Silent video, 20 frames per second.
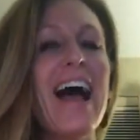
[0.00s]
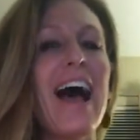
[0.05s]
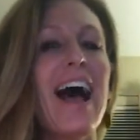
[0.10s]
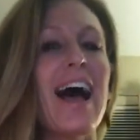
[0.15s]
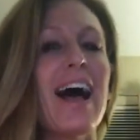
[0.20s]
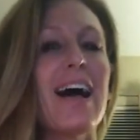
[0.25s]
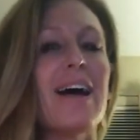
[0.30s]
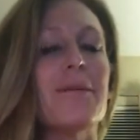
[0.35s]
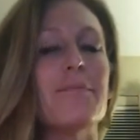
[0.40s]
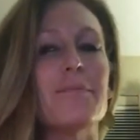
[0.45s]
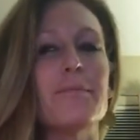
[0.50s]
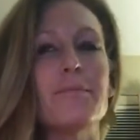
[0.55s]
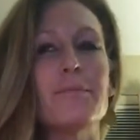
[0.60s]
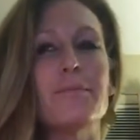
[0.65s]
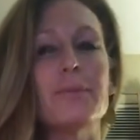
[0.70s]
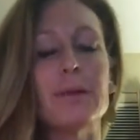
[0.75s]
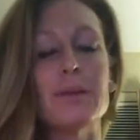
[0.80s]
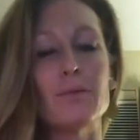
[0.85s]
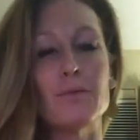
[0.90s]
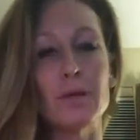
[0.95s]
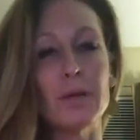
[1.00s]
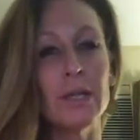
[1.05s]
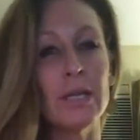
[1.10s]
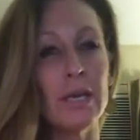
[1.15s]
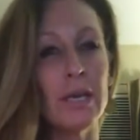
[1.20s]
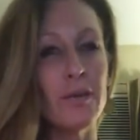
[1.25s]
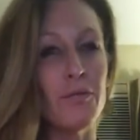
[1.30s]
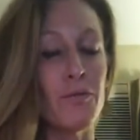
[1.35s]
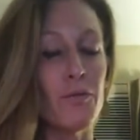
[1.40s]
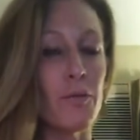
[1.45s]
But
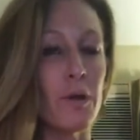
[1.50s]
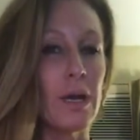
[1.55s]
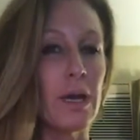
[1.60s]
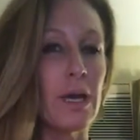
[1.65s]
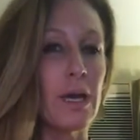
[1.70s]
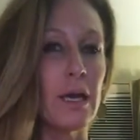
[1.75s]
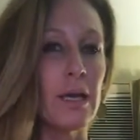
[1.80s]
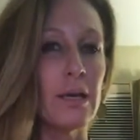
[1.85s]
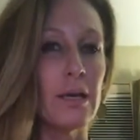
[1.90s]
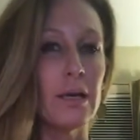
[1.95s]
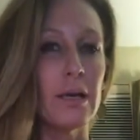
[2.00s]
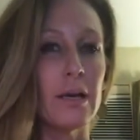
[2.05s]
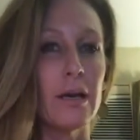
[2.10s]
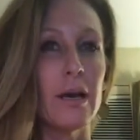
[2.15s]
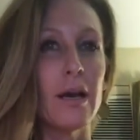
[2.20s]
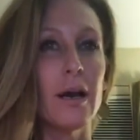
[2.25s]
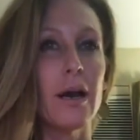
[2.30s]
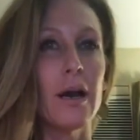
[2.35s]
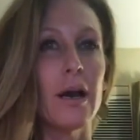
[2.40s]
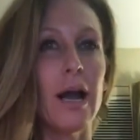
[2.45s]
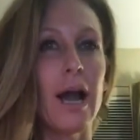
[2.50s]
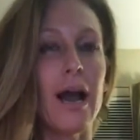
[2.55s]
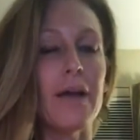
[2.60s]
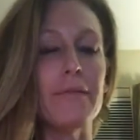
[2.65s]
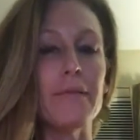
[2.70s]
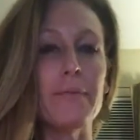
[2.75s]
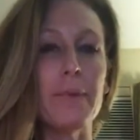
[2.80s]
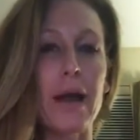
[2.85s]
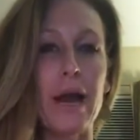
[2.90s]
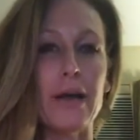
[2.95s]
really, if we have
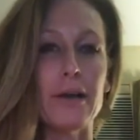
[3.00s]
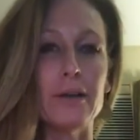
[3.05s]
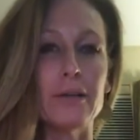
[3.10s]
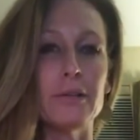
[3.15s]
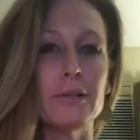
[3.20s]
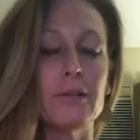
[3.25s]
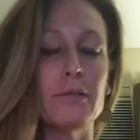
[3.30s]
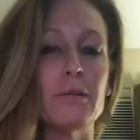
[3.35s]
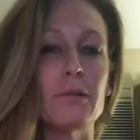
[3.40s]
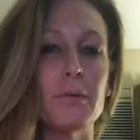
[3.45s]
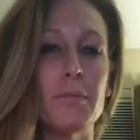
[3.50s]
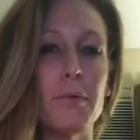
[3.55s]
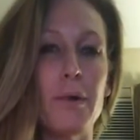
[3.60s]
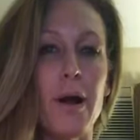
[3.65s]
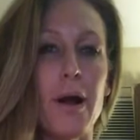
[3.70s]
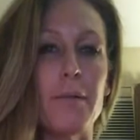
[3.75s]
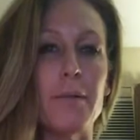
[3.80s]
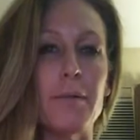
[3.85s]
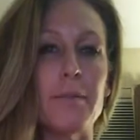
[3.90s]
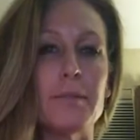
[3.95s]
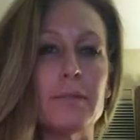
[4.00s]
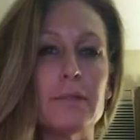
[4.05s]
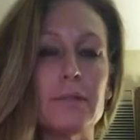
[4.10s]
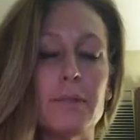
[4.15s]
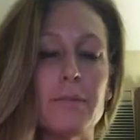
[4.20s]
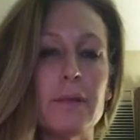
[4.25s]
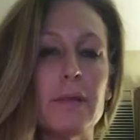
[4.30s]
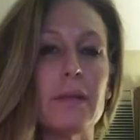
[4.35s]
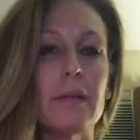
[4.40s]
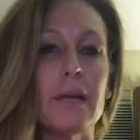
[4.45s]
a pattern or a problem,
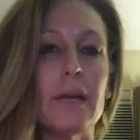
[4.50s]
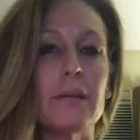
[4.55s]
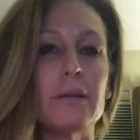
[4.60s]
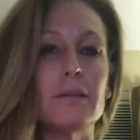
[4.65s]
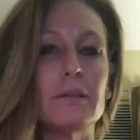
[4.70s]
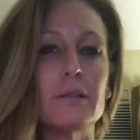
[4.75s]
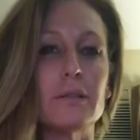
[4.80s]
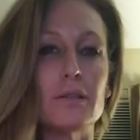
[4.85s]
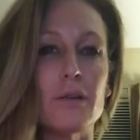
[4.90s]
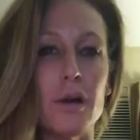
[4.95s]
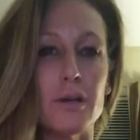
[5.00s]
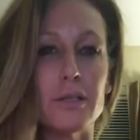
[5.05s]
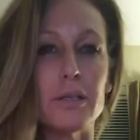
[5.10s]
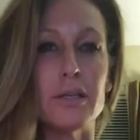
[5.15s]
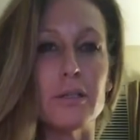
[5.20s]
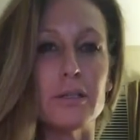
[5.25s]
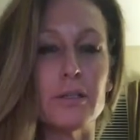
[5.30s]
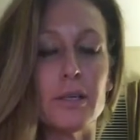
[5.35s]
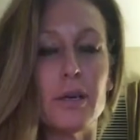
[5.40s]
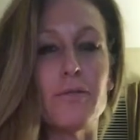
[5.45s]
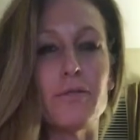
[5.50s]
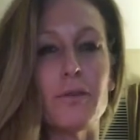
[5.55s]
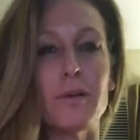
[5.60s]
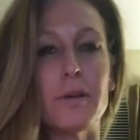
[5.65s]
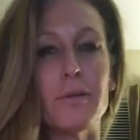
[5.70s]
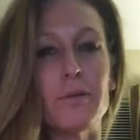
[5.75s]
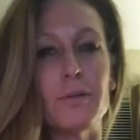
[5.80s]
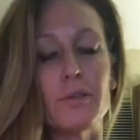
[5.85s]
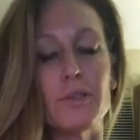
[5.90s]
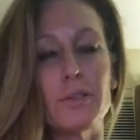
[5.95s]
something that is causing us
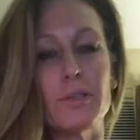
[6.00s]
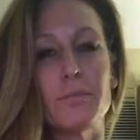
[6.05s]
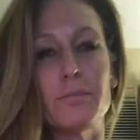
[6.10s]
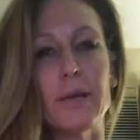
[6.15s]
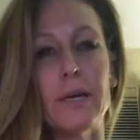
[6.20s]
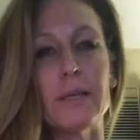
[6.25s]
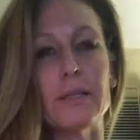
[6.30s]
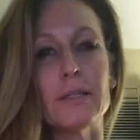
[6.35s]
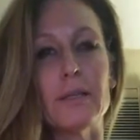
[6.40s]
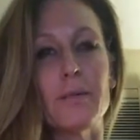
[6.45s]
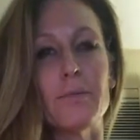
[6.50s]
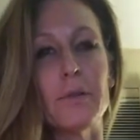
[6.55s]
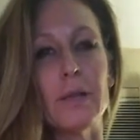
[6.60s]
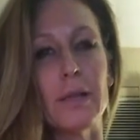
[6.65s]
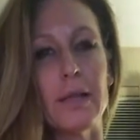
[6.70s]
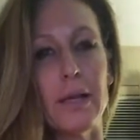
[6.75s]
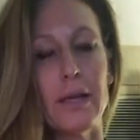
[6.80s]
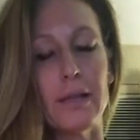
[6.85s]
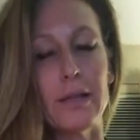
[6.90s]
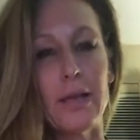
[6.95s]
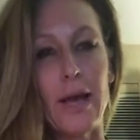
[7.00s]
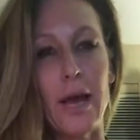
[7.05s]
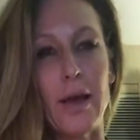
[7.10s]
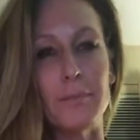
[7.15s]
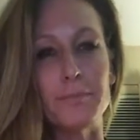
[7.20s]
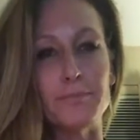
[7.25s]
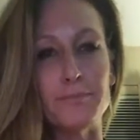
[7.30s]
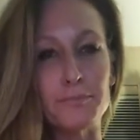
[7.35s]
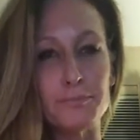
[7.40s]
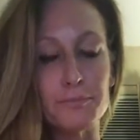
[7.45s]
suffering, we'll just pick something like
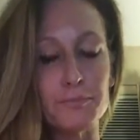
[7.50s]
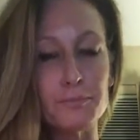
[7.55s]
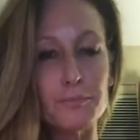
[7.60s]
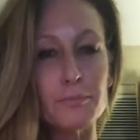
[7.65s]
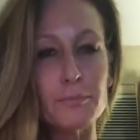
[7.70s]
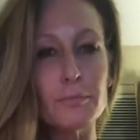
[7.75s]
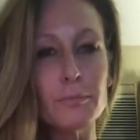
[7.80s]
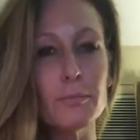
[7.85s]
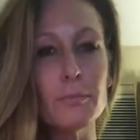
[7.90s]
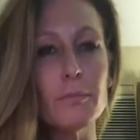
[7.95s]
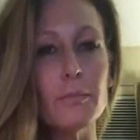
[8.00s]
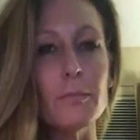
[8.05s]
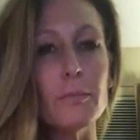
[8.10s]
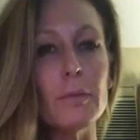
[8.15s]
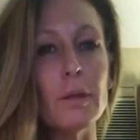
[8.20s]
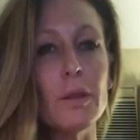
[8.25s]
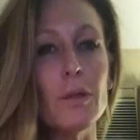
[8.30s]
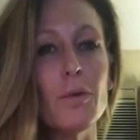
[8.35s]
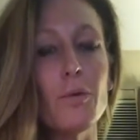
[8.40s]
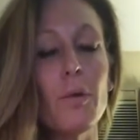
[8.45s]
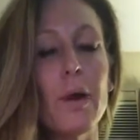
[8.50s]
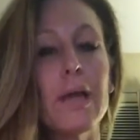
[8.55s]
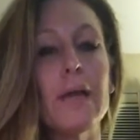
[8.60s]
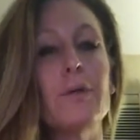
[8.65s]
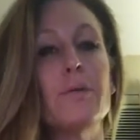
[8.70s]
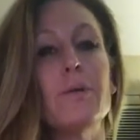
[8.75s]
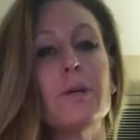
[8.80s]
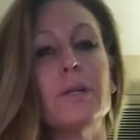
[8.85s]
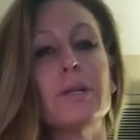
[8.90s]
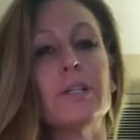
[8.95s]
that. The way
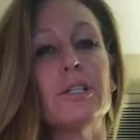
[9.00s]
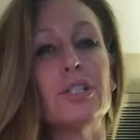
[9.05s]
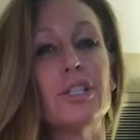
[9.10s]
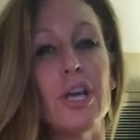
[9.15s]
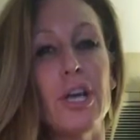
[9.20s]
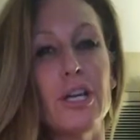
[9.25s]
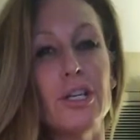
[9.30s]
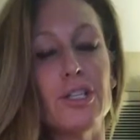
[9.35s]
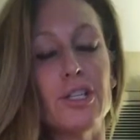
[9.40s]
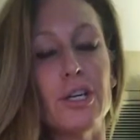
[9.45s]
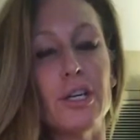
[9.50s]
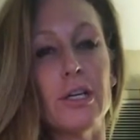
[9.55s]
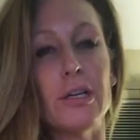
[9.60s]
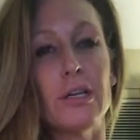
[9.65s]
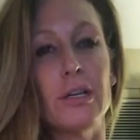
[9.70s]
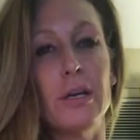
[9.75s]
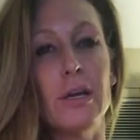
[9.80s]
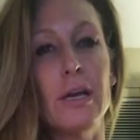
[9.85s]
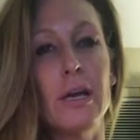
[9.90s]
to really change it